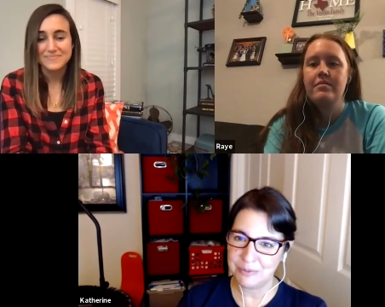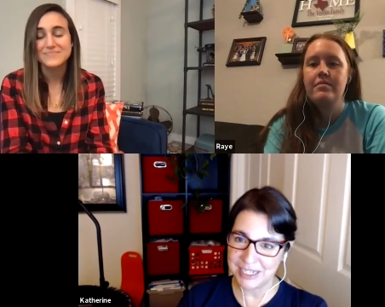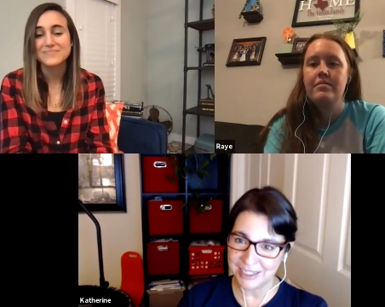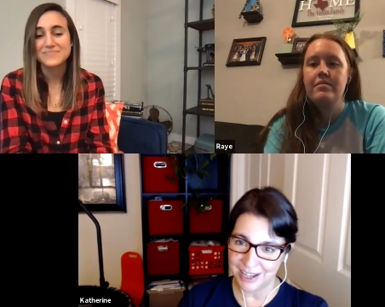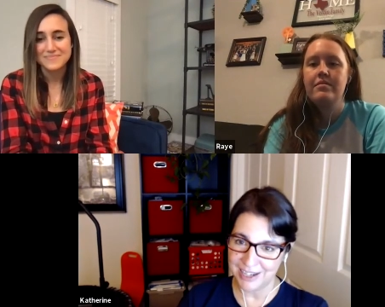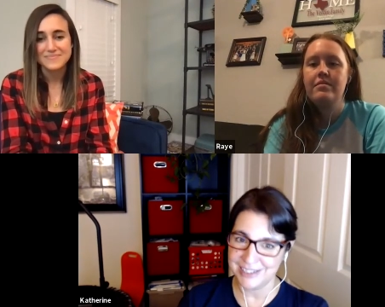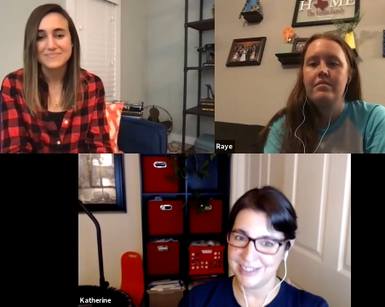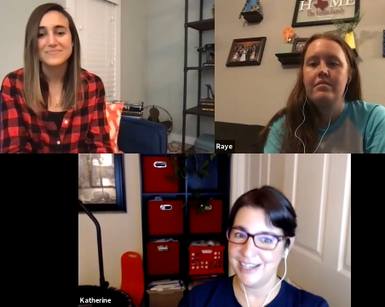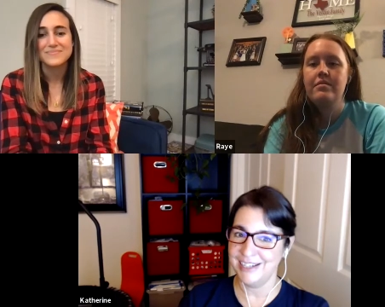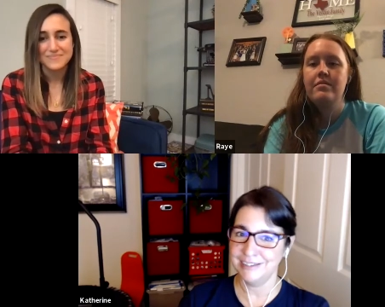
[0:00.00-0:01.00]
Speaker 1: realize.
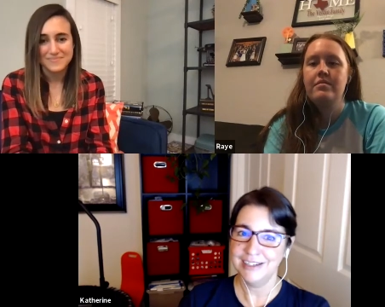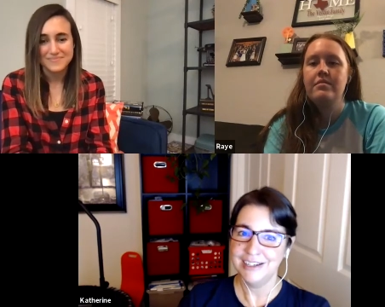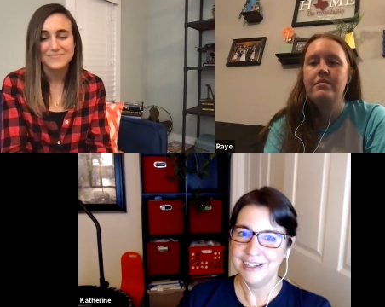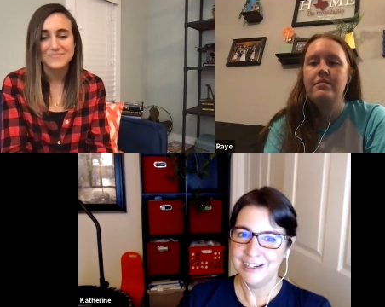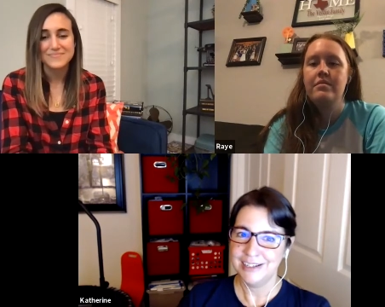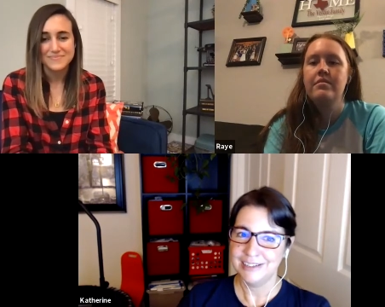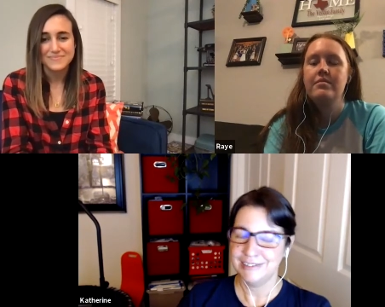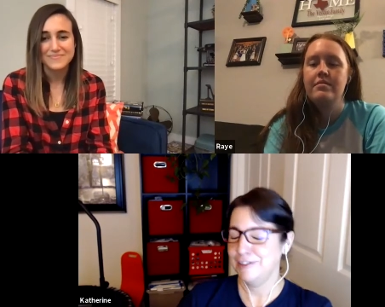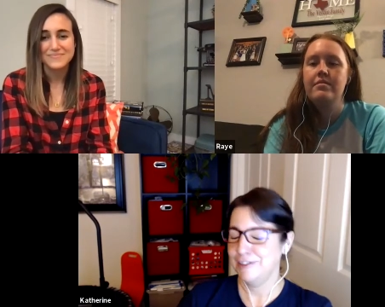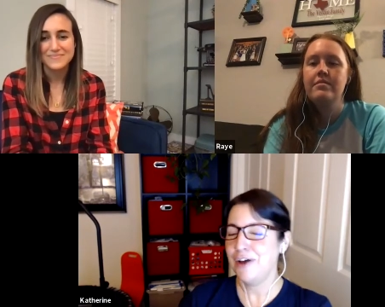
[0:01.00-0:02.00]
And
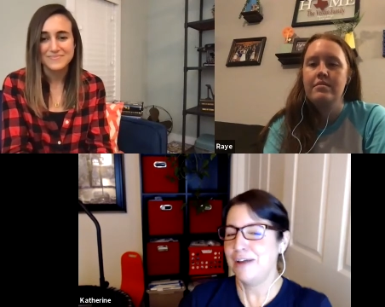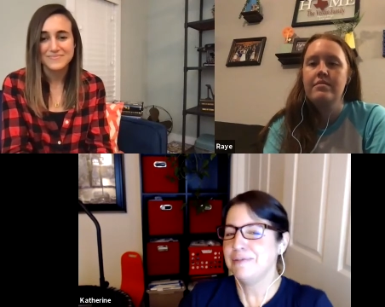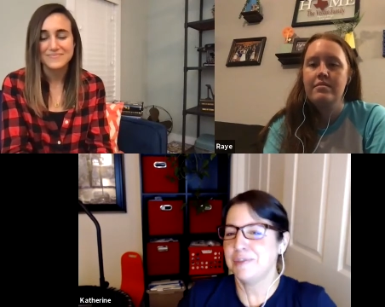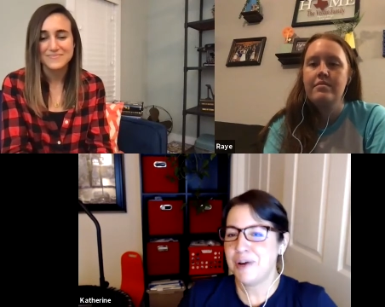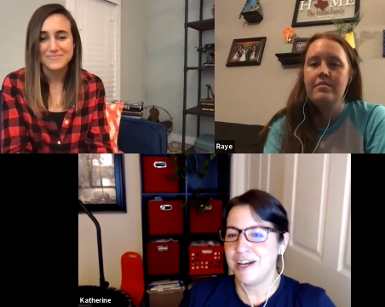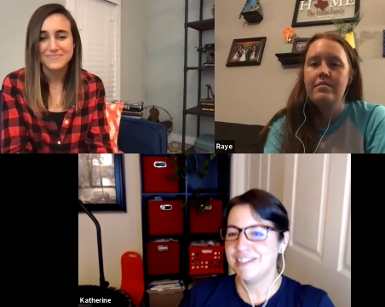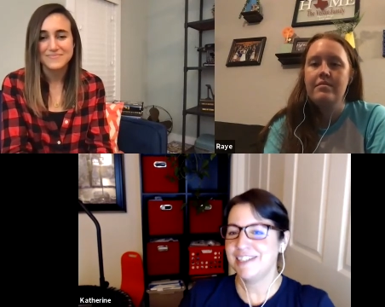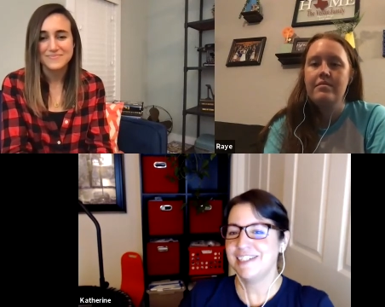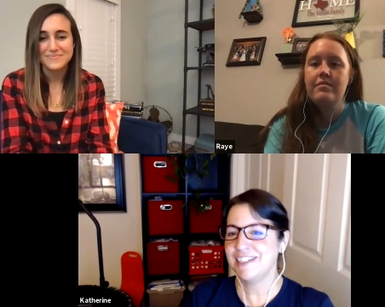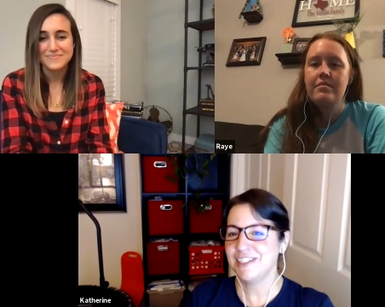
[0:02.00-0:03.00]
so I was surprised that
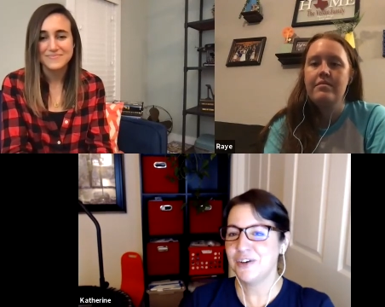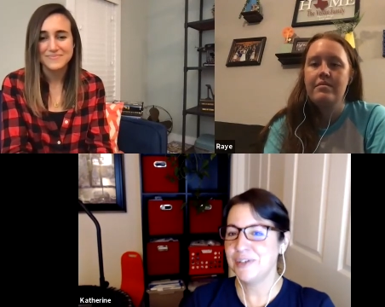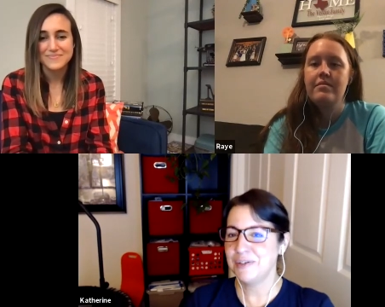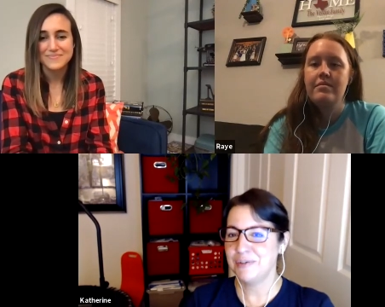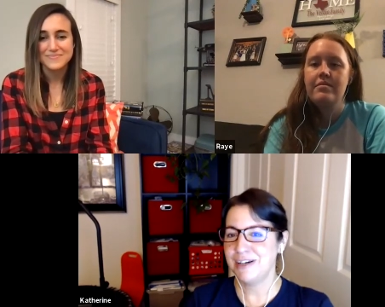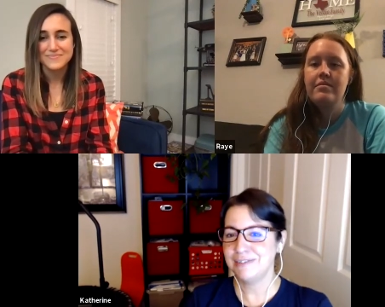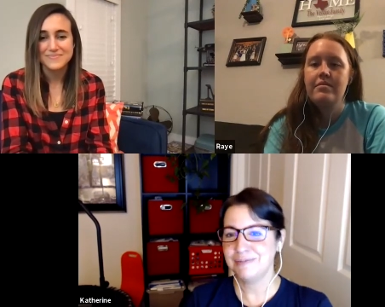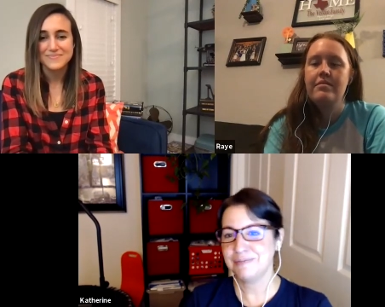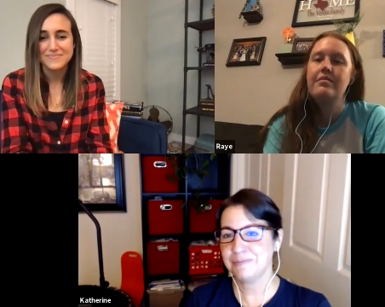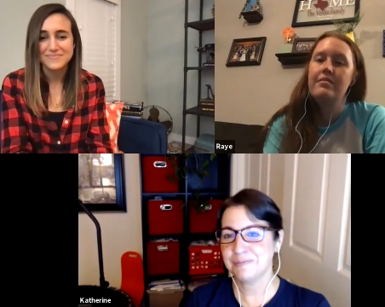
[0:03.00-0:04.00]
it didn't go anywhere.
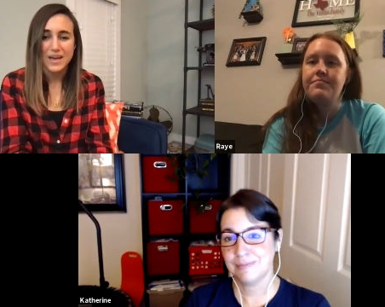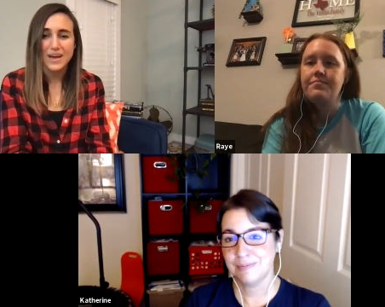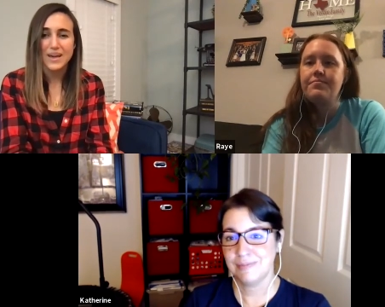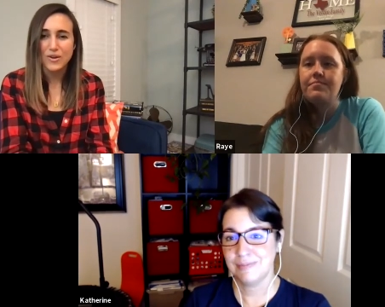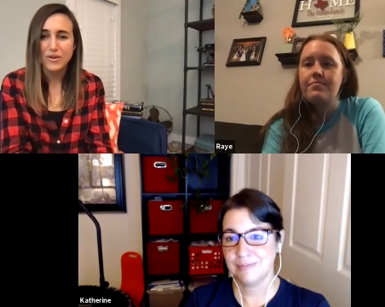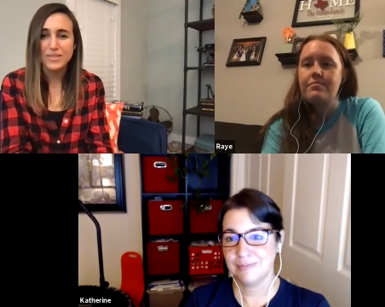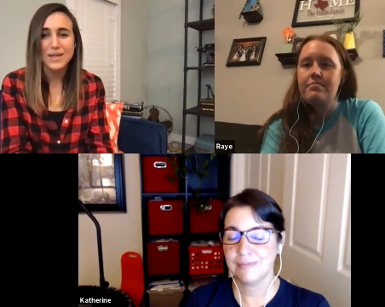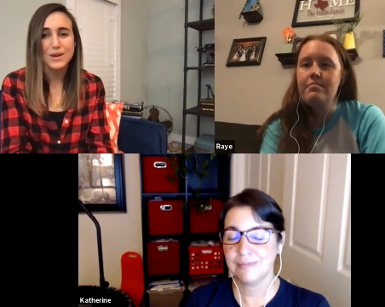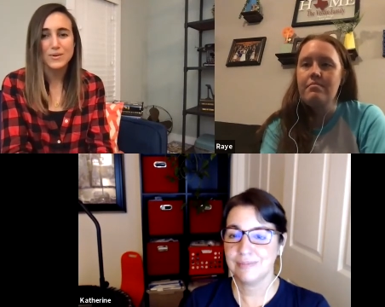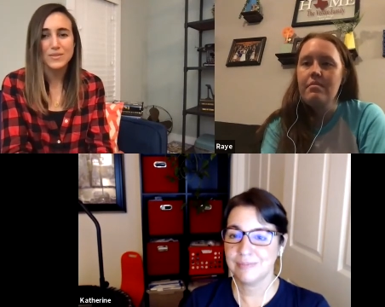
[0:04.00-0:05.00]
Speaker 2: I agree.
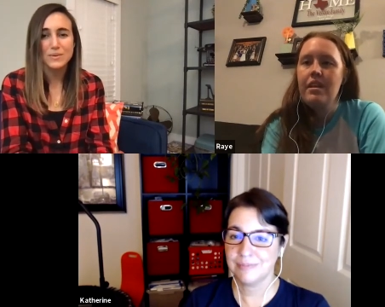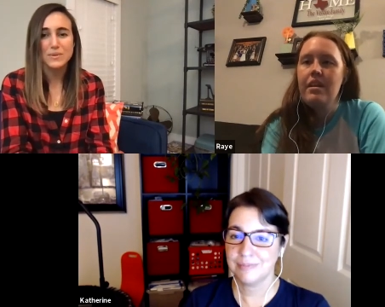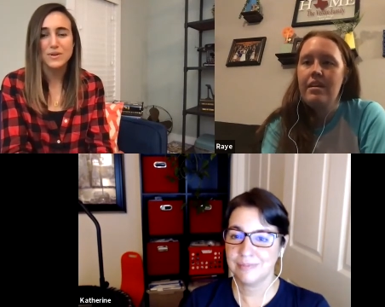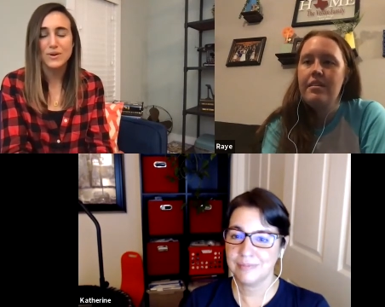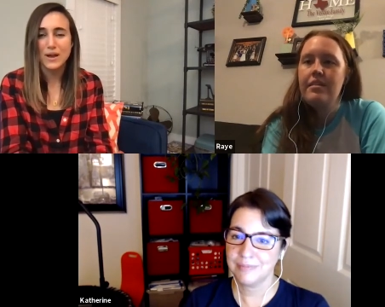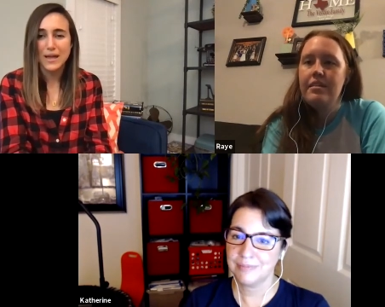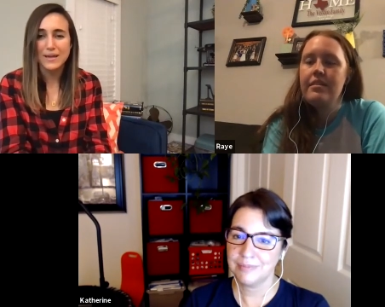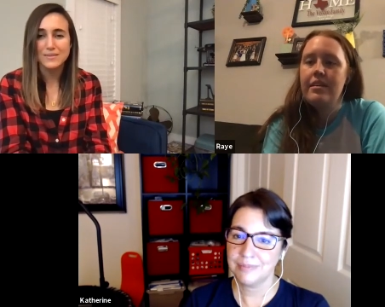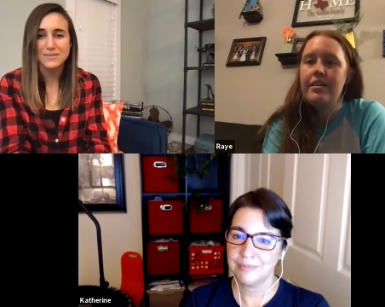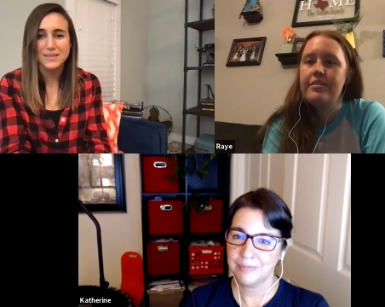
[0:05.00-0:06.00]
That whole thing with her
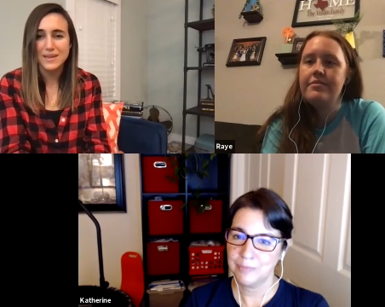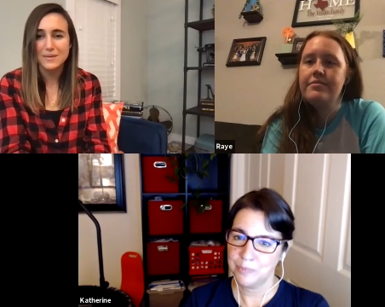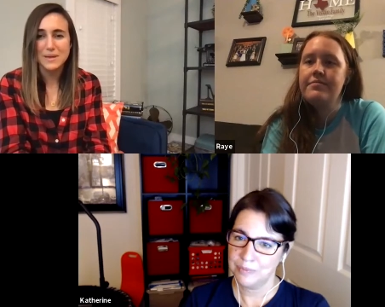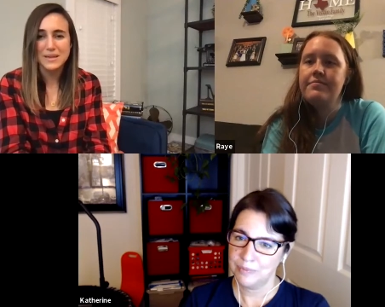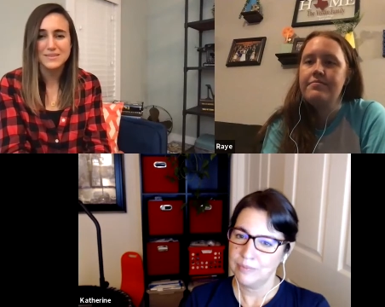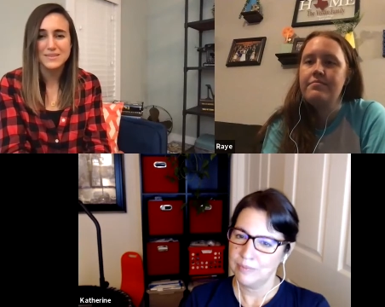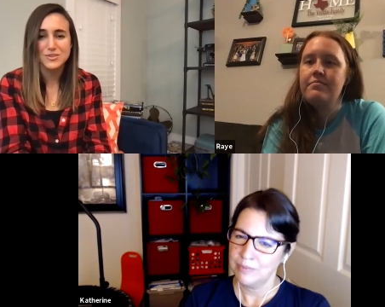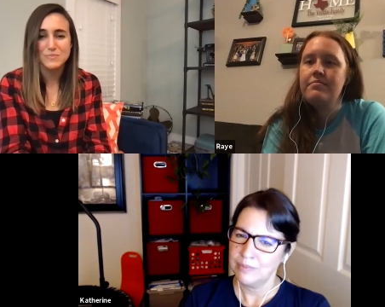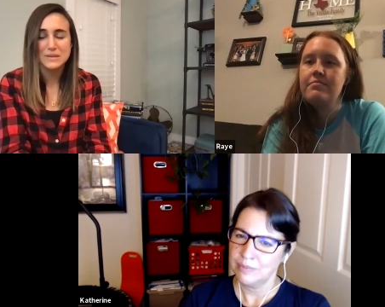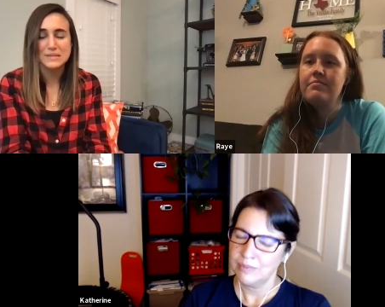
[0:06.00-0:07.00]
hands, yeah. they kept making
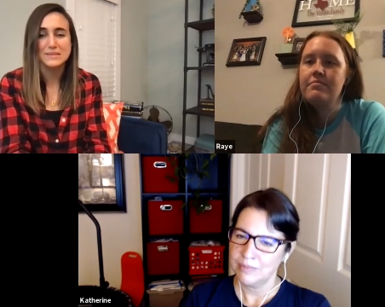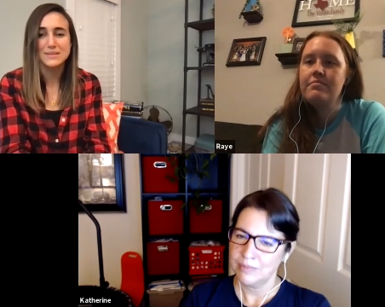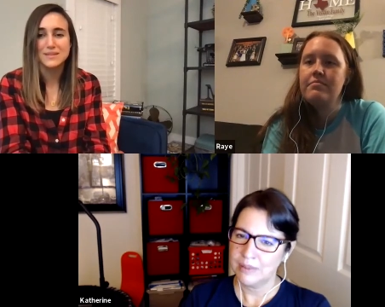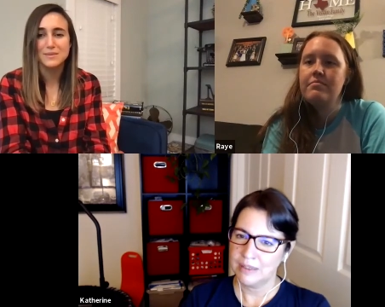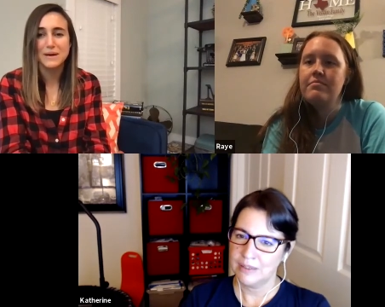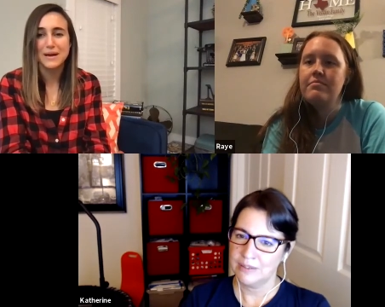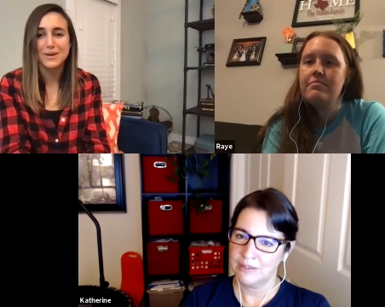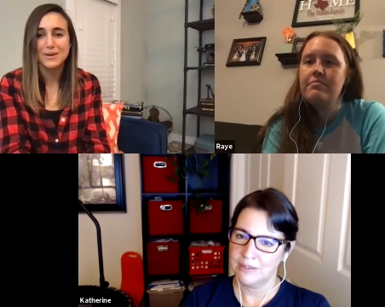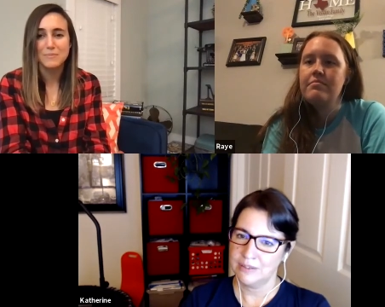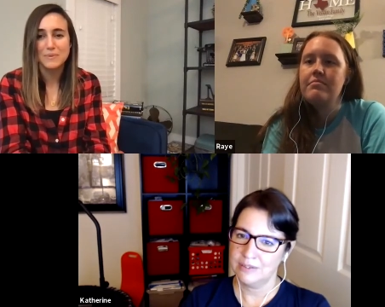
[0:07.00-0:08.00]
such a big deal
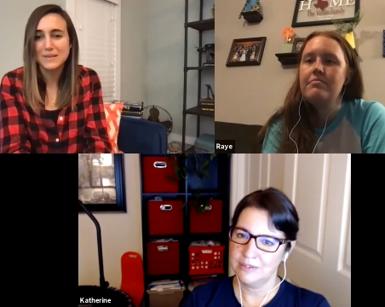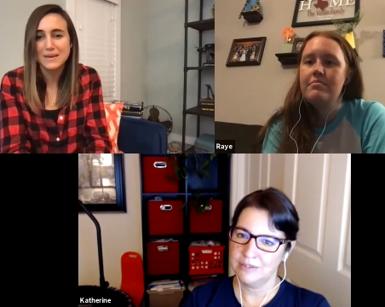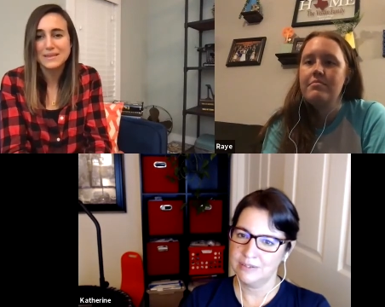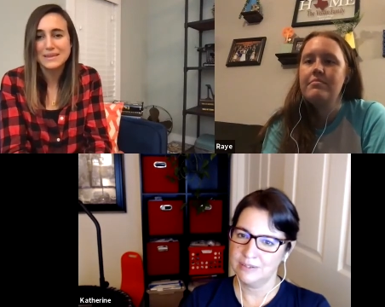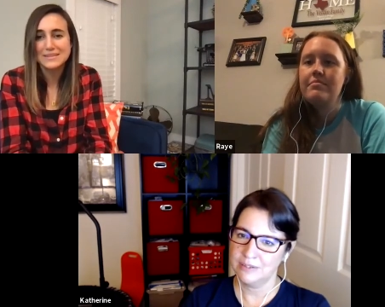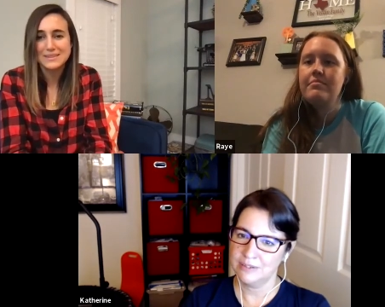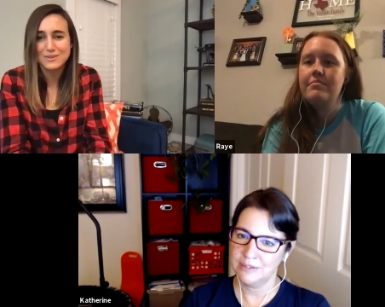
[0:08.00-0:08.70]
about it, but then it